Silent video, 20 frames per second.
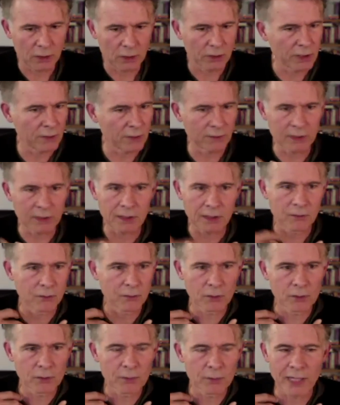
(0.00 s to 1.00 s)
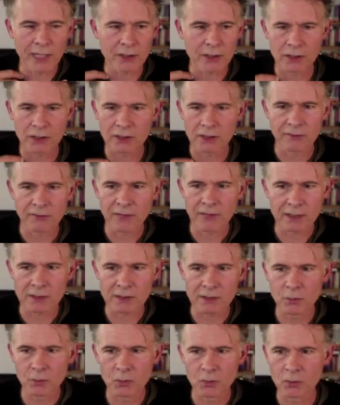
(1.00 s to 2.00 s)
so even if you imagine a
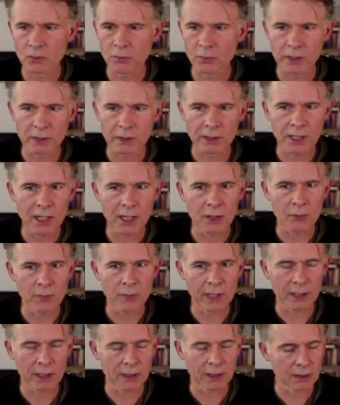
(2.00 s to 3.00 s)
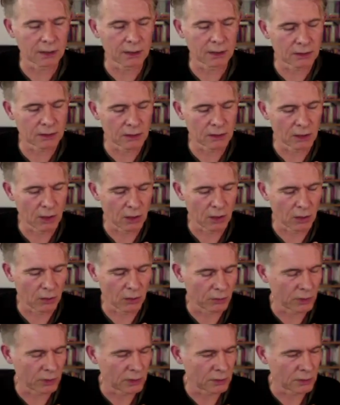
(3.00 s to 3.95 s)
fast movement, now make it slow.